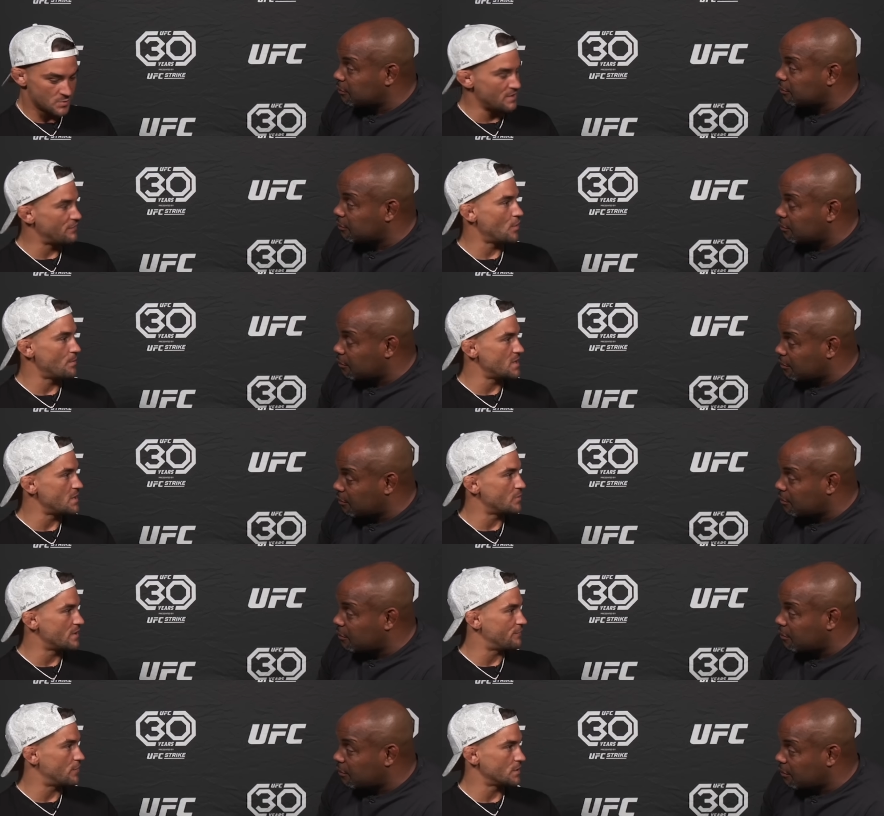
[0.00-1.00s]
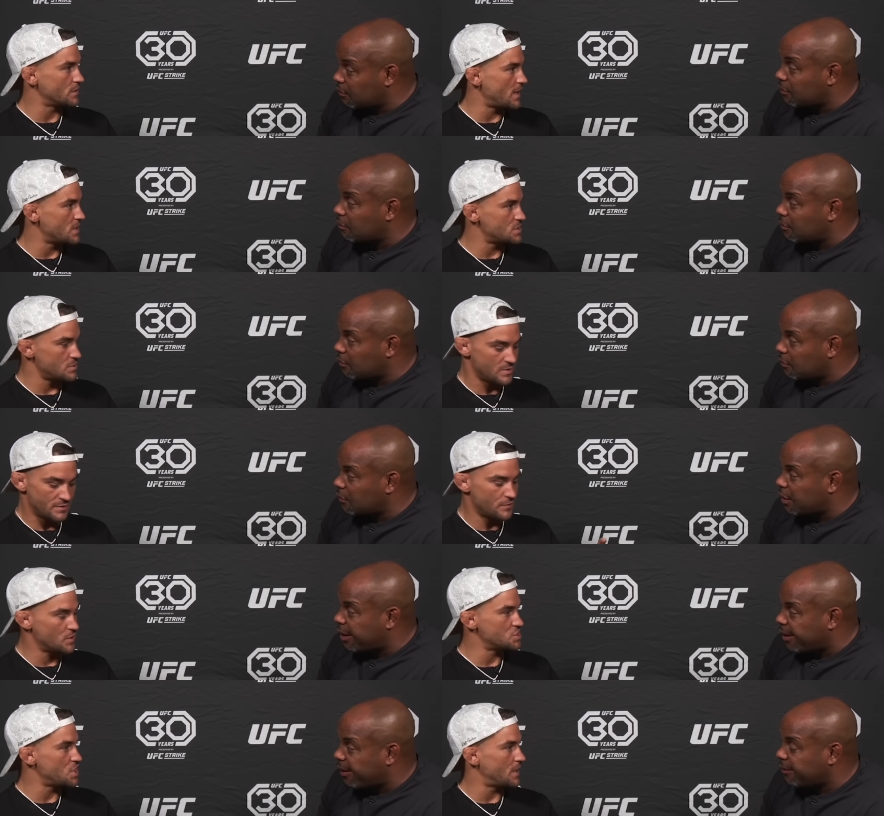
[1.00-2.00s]
Speaker 1: when he fought me, when he fought Gaethje, when he fought
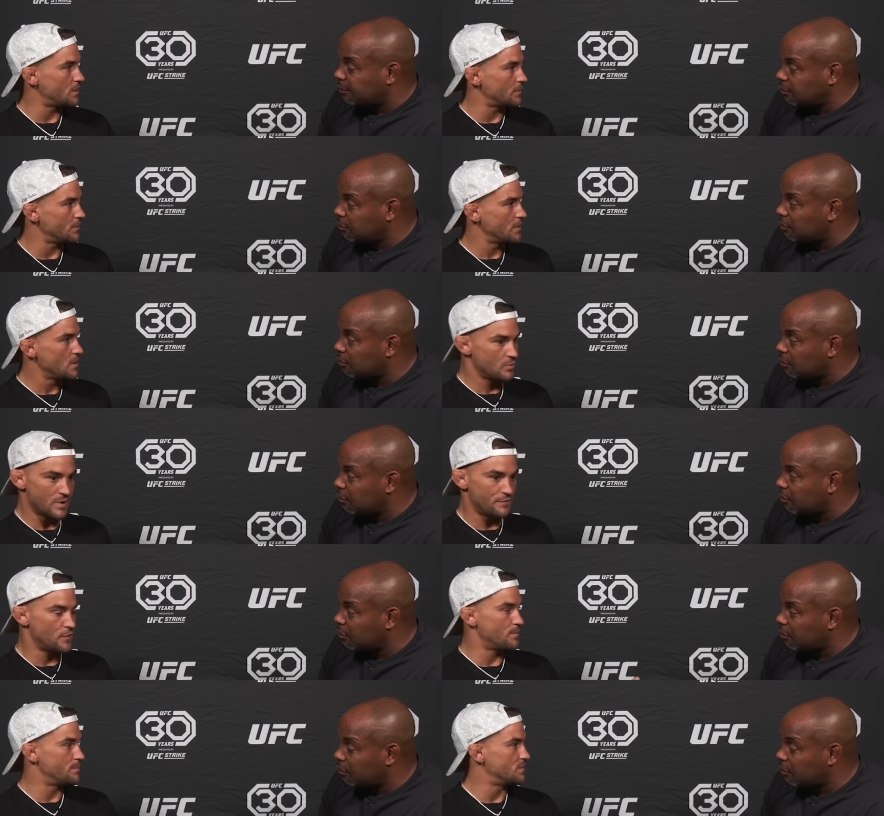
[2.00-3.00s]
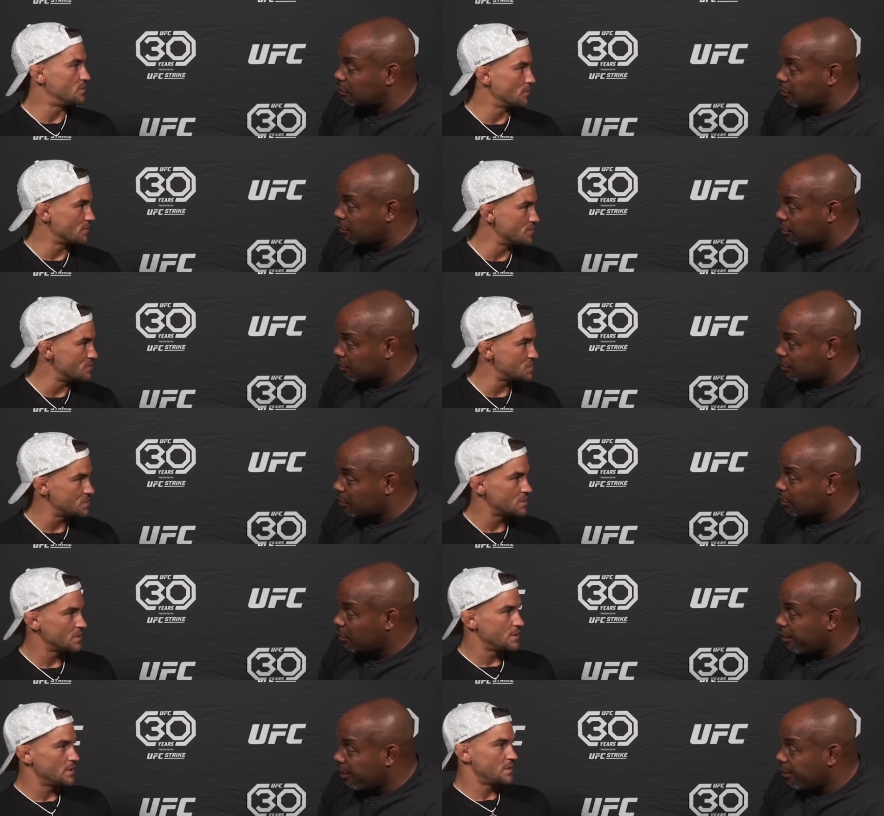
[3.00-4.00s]
yeah. Chandler, when he fought Dariush,
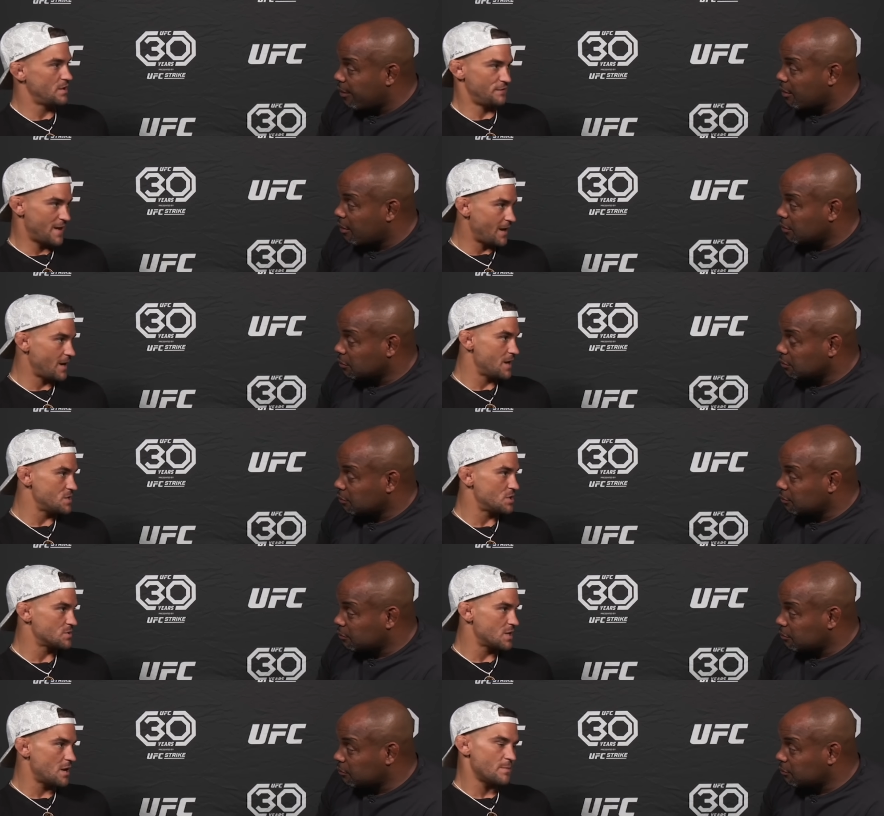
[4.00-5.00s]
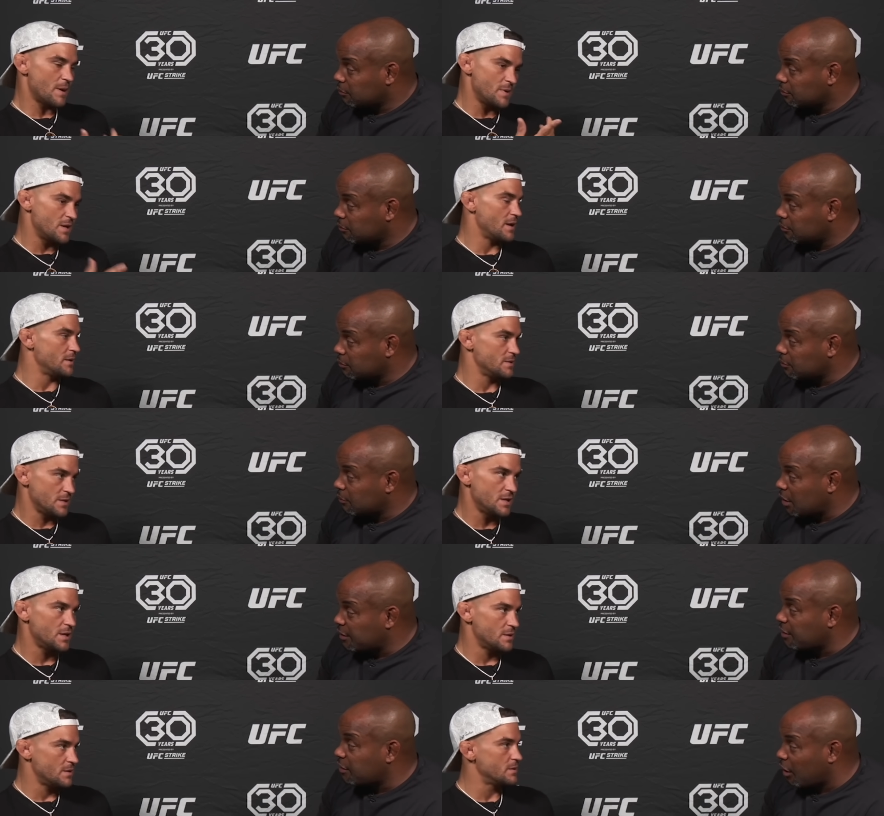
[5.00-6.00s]
if that guy shows up, I mean, uh, he
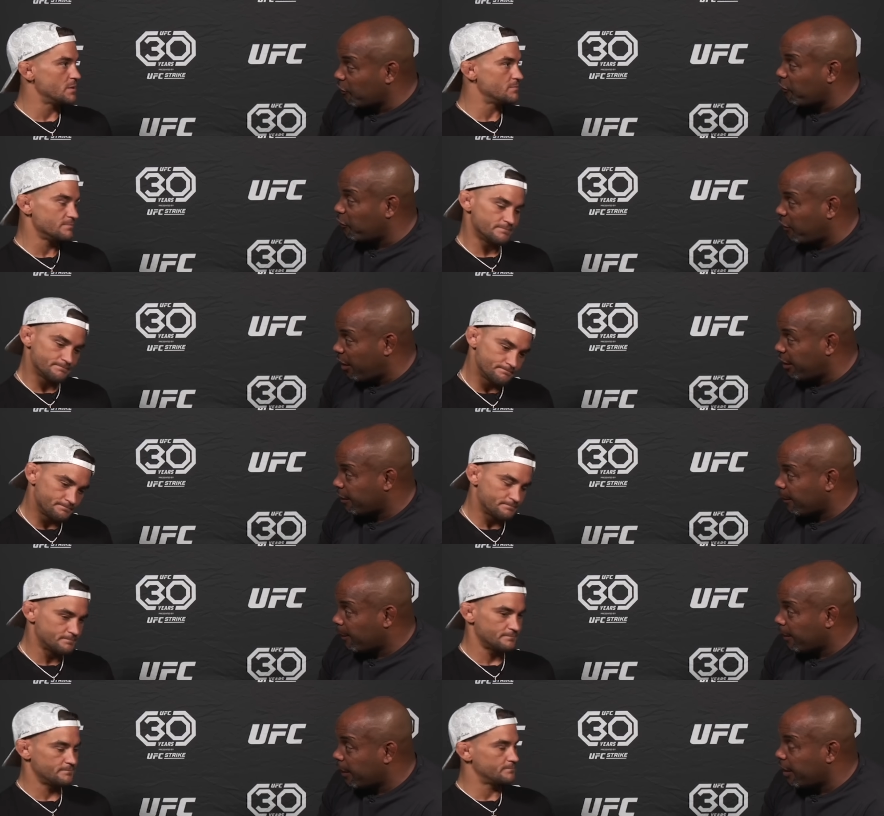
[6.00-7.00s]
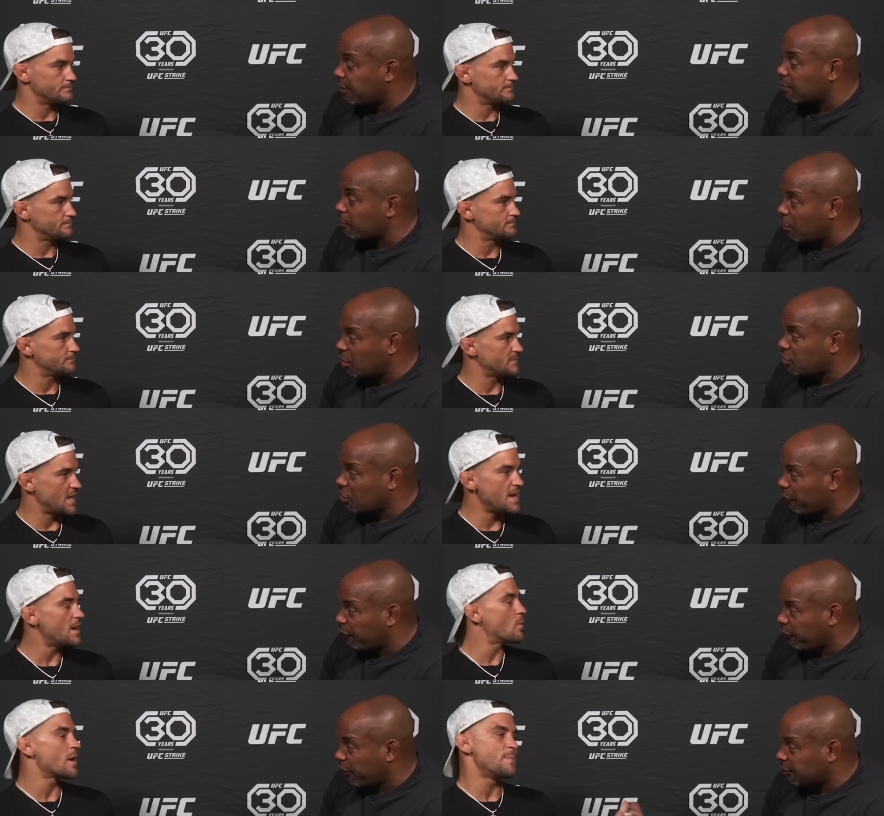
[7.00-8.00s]
can.
Speaker 2: It's a tougher fight. It's a much tougher. He
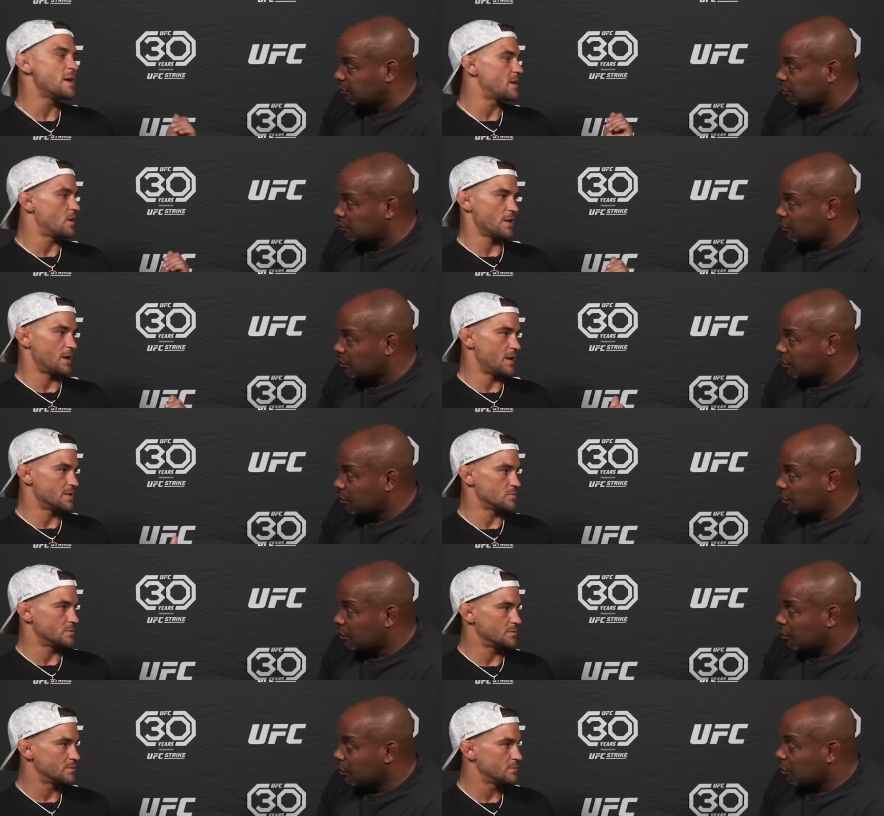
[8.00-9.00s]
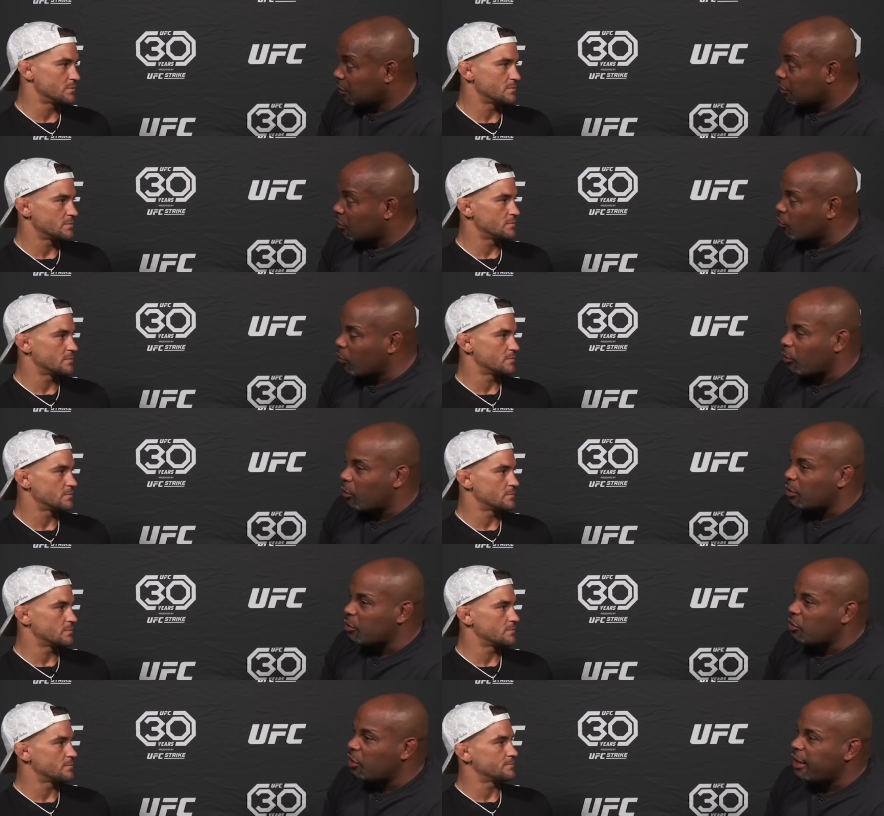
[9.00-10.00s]
didn't want to be in
Speaker 1: there that last one.
Speaker 2: What,
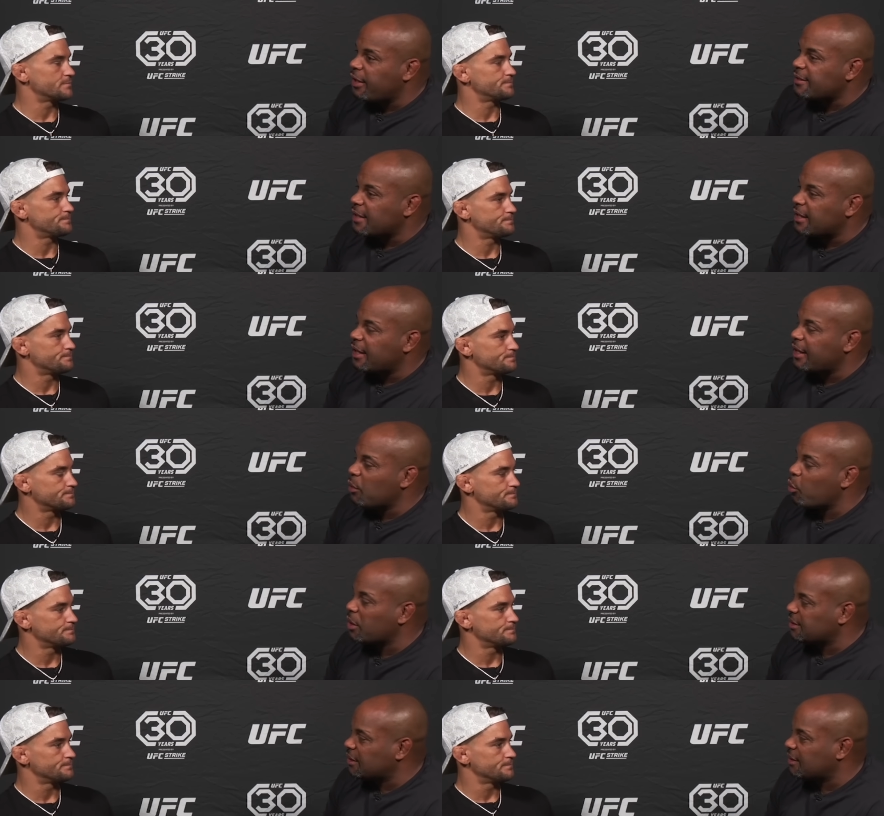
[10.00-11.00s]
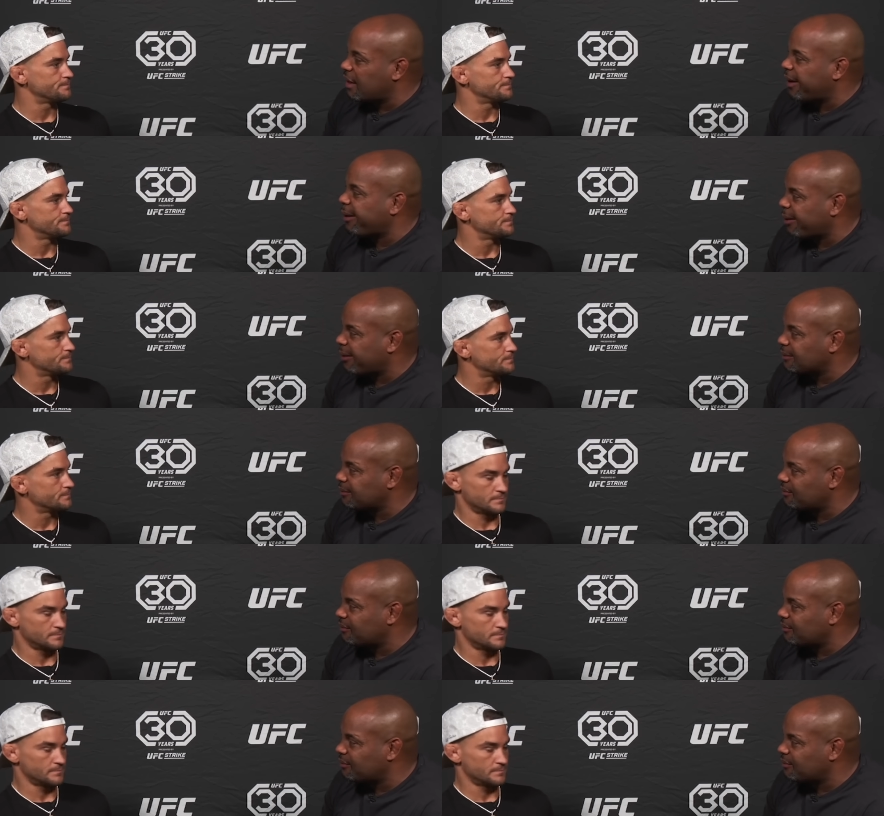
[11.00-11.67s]
what, he said that he wasn't there